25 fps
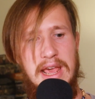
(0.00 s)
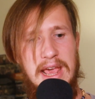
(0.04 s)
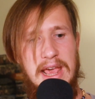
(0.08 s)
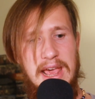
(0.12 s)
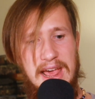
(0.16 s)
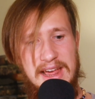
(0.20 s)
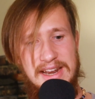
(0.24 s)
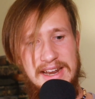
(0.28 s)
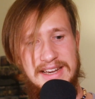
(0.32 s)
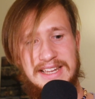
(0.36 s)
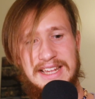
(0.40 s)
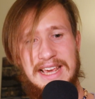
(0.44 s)

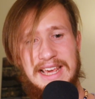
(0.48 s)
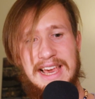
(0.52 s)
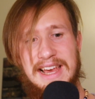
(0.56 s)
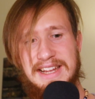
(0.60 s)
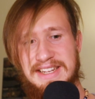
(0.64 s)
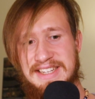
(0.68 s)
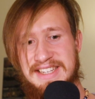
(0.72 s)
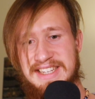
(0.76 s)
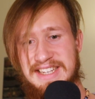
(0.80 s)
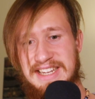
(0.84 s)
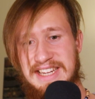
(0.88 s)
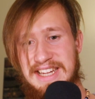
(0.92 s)
and yes,
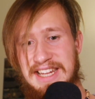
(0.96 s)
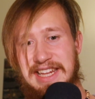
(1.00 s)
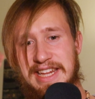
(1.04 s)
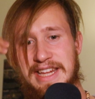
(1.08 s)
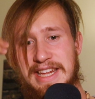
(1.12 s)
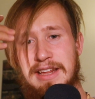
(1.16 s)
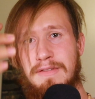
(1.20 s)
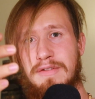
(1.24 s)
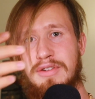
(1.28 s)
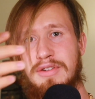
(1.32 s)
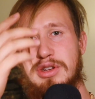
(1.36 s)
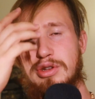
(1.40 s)

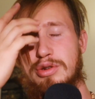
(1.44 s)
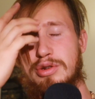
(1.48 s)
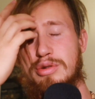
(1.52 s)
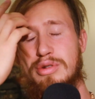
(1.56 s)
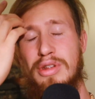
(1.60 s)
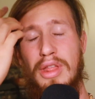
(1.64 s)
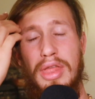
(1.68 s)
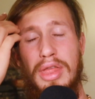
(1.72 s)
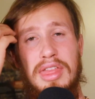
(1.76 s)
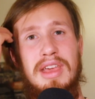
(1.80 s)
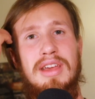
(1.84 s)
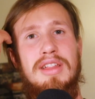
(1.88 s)
even to the
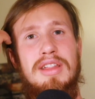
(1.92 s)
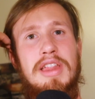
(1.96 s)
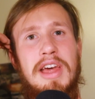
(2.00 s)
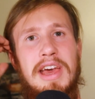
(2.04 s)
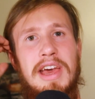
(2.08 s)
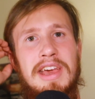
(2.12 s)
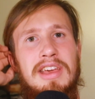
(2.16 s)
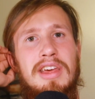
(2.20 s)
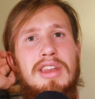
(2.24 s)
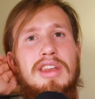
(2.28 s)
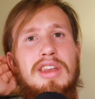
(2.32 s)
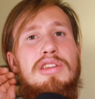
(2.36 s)
things I
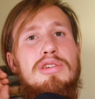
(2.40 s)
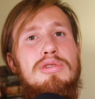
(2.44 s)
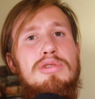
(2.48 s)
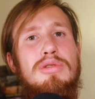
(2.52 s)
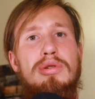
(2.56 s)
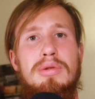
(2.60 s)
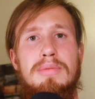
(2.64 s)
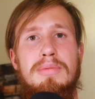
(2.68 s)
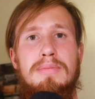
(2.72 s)
can do.